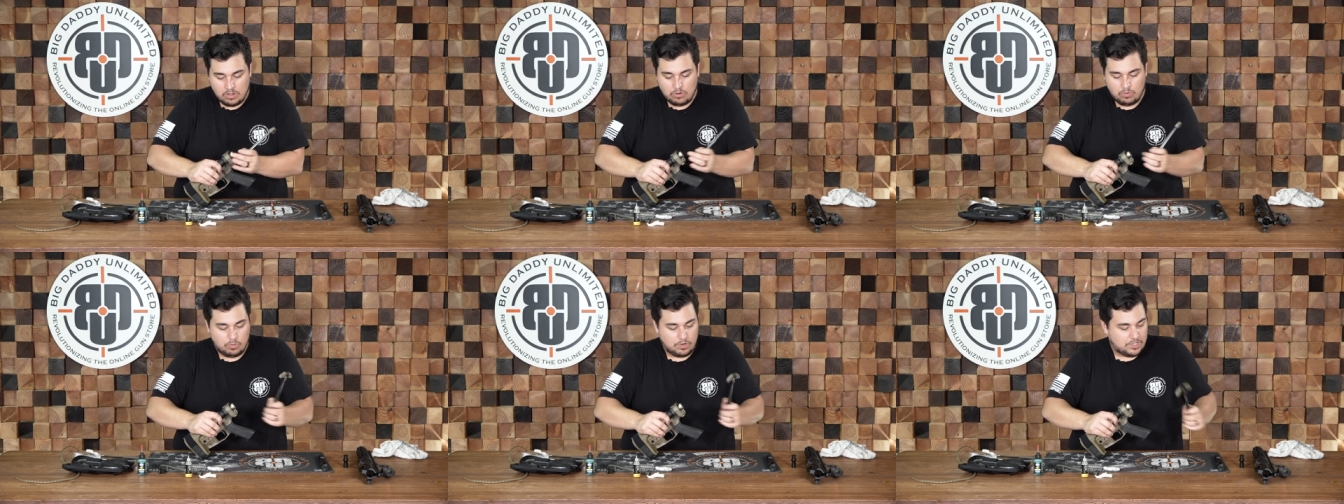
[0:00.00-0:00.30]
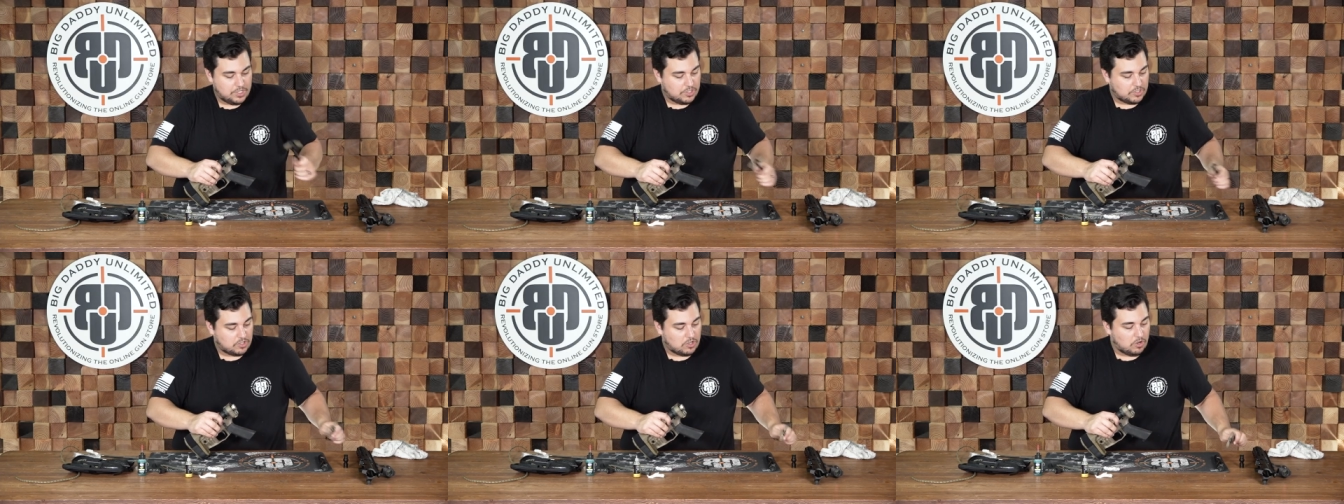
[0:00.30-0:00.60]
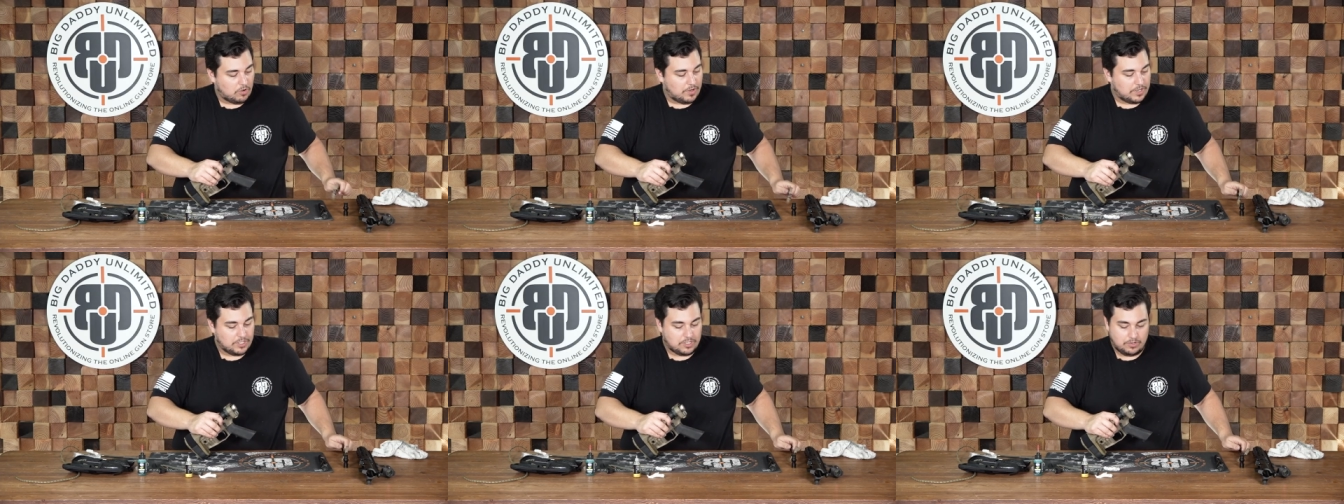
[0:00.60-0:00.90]
which is
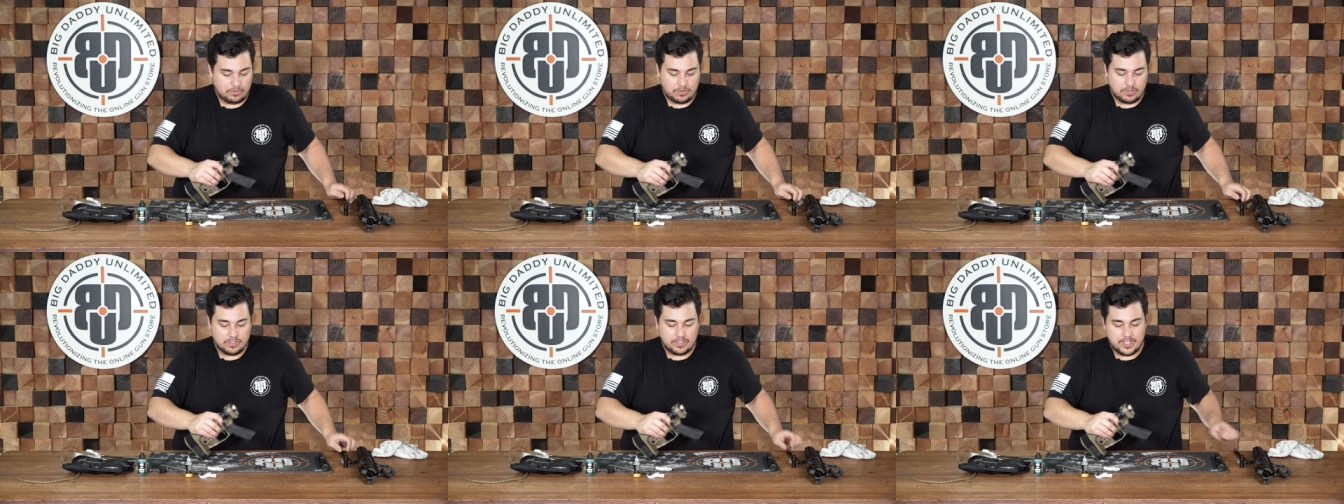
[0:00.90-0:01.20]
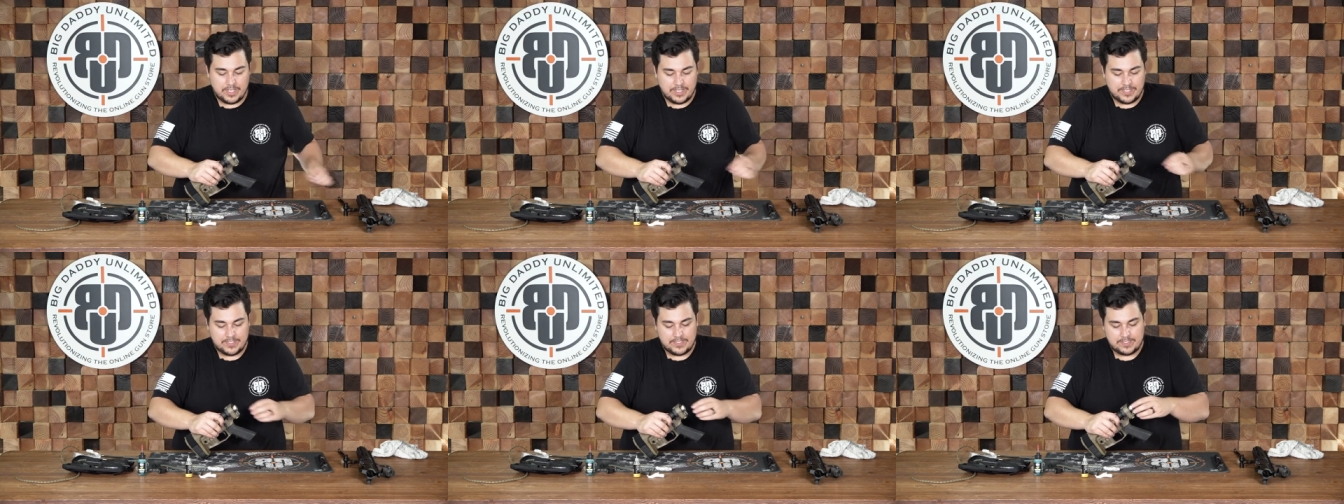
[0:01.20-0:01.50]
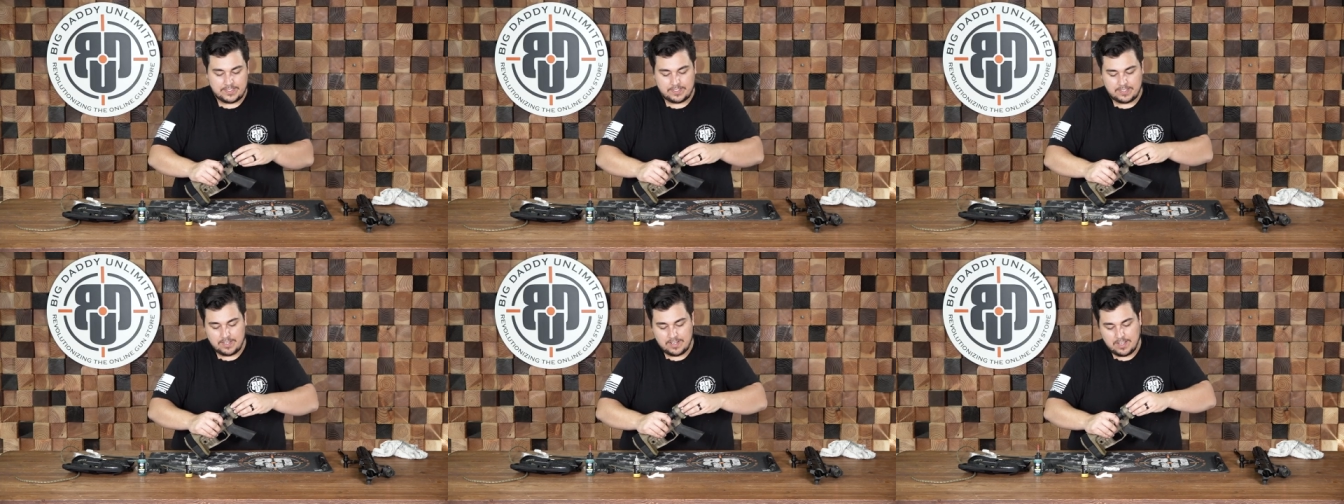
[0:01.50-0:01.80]
going to
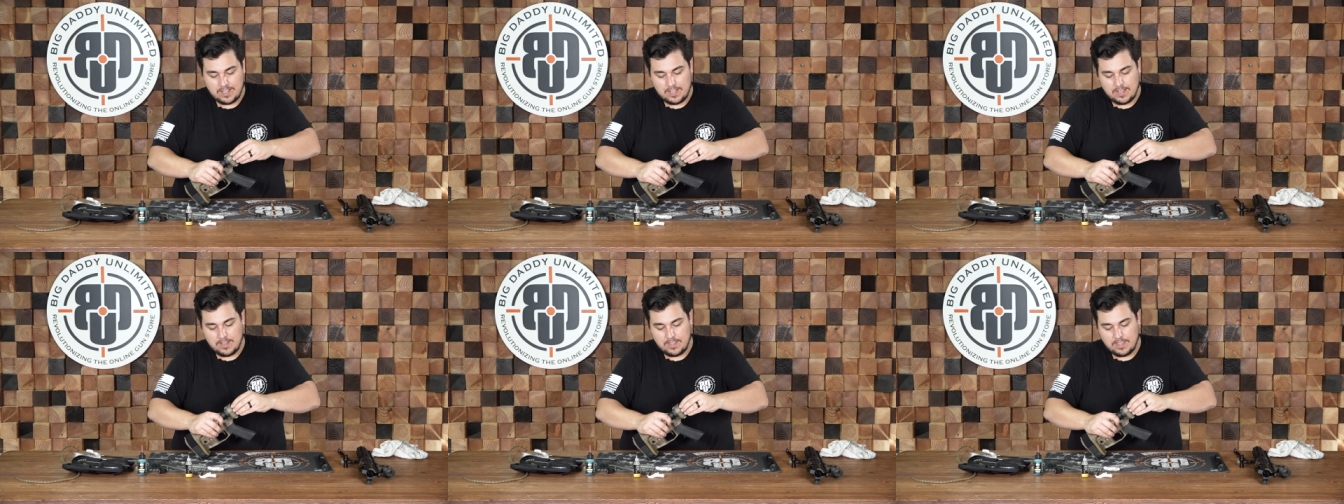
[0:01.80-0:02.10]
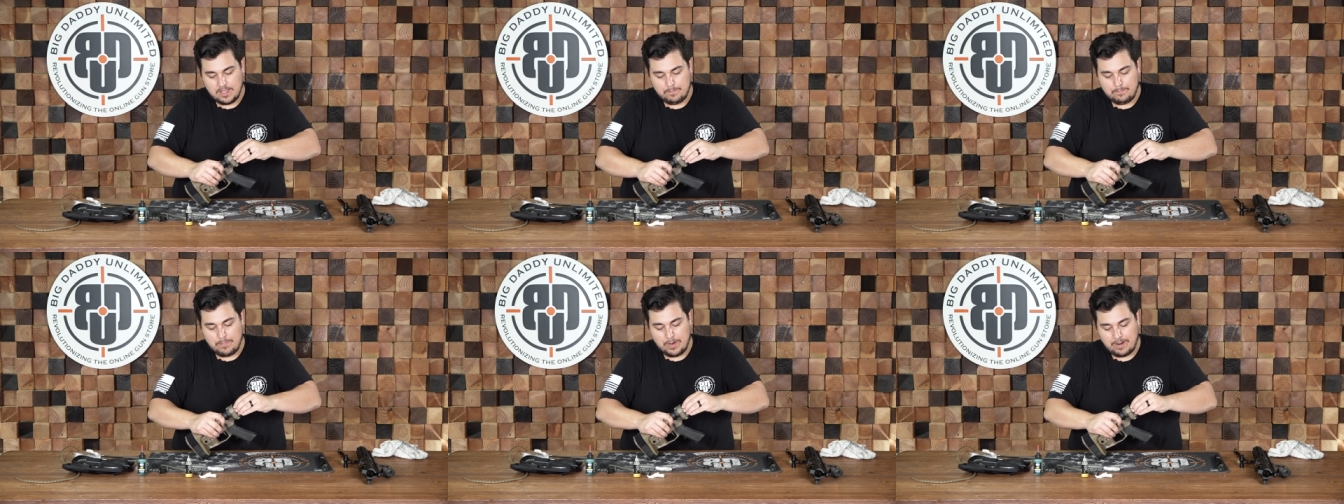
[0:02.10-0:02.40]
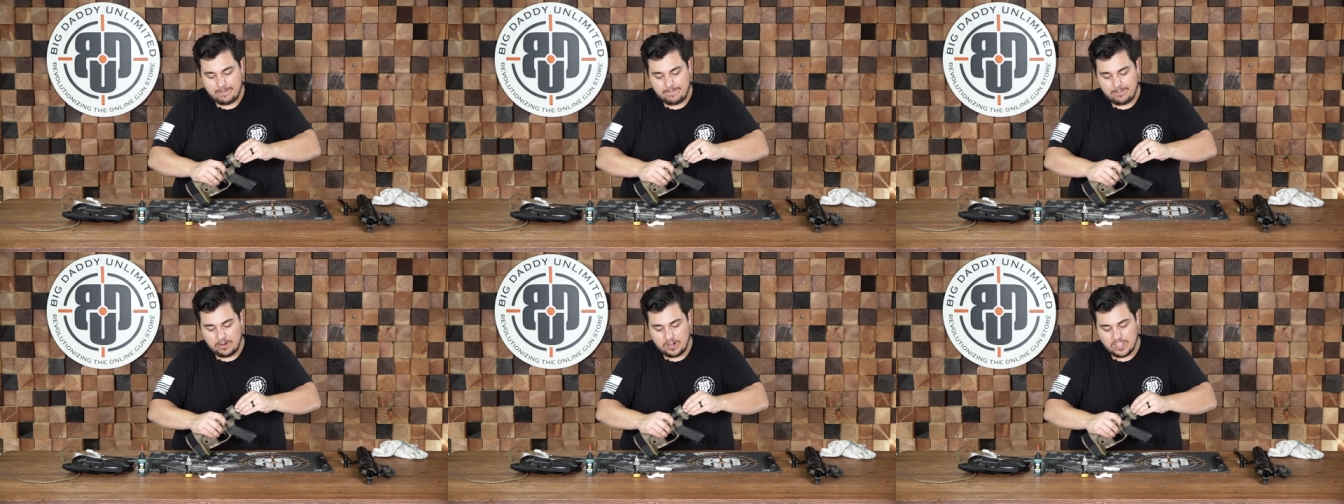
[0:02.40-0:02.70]
release the
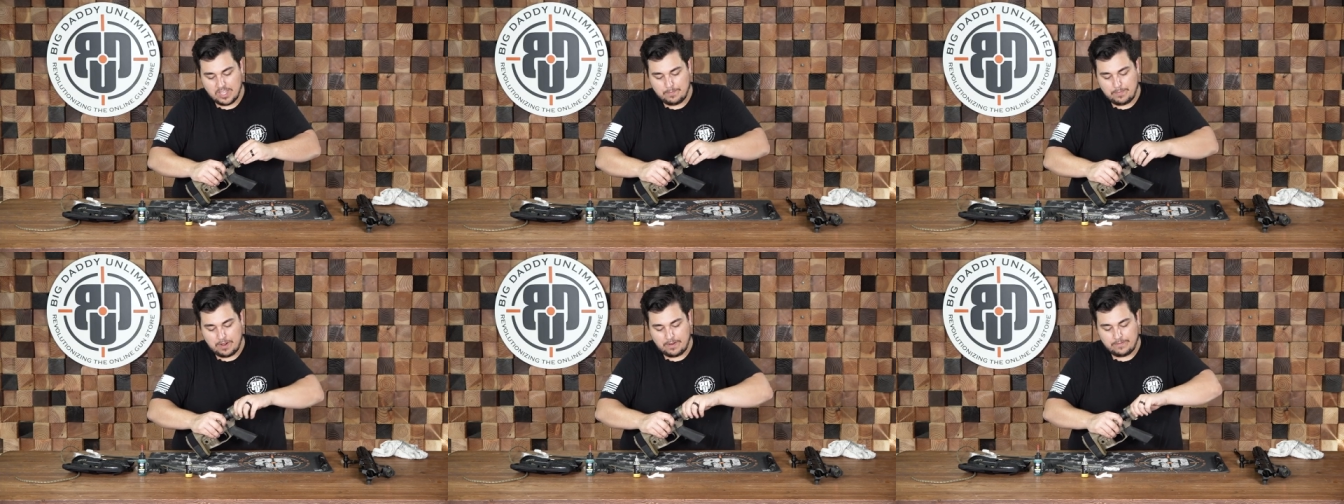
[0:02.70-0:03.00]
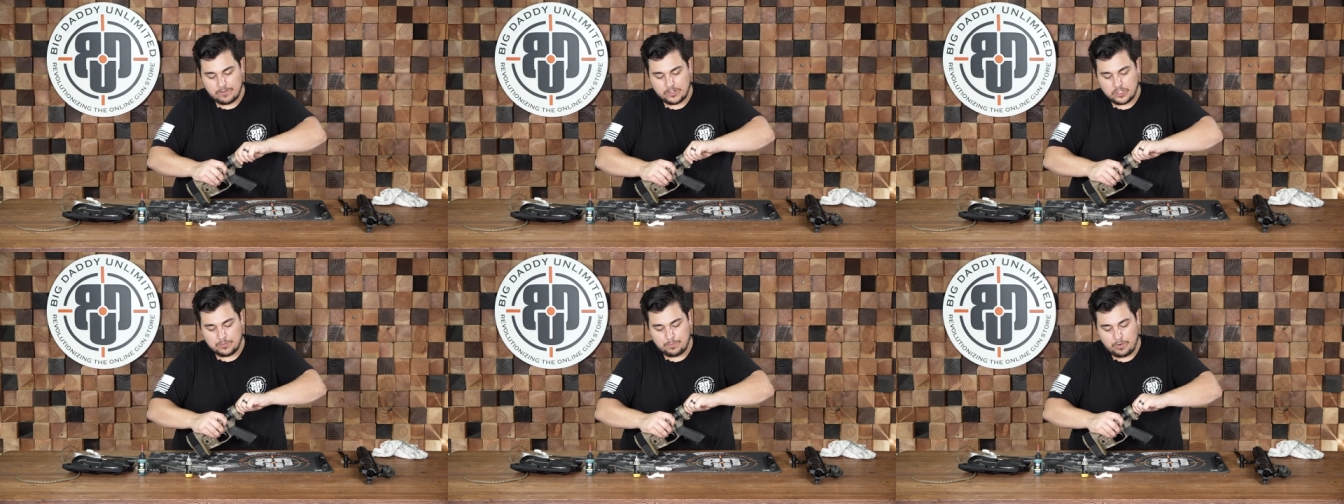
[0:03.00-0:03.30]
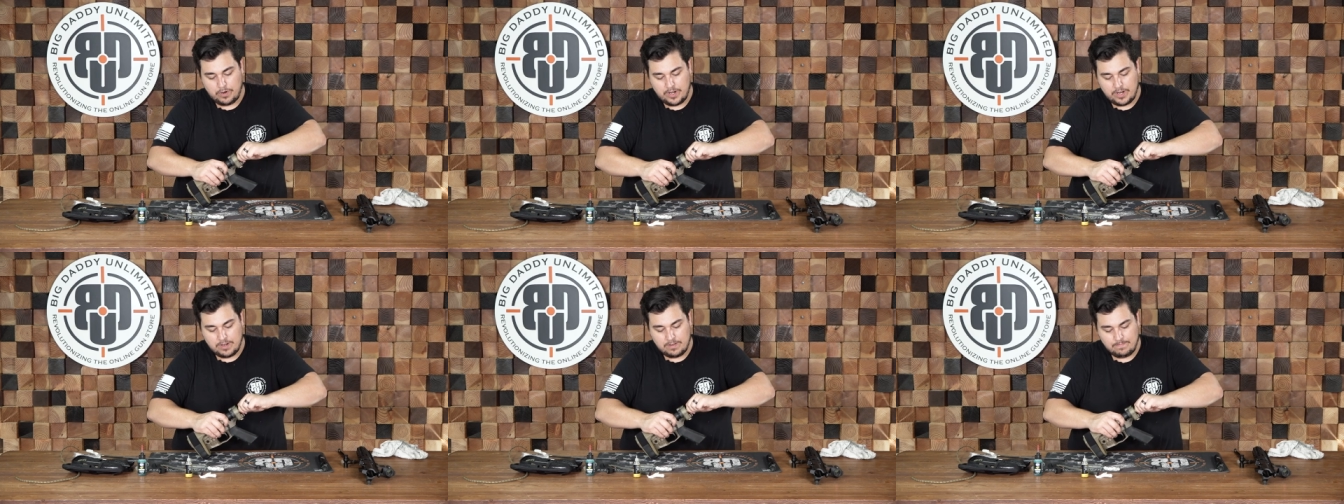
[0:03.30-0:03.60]
buffer and the buffer
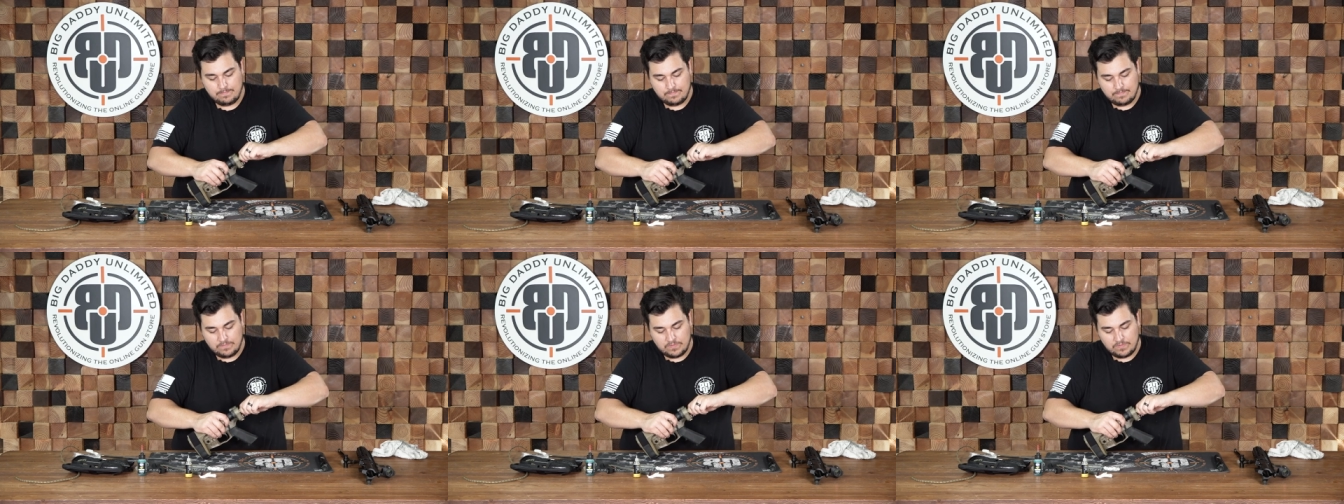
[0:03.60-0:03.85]
spring.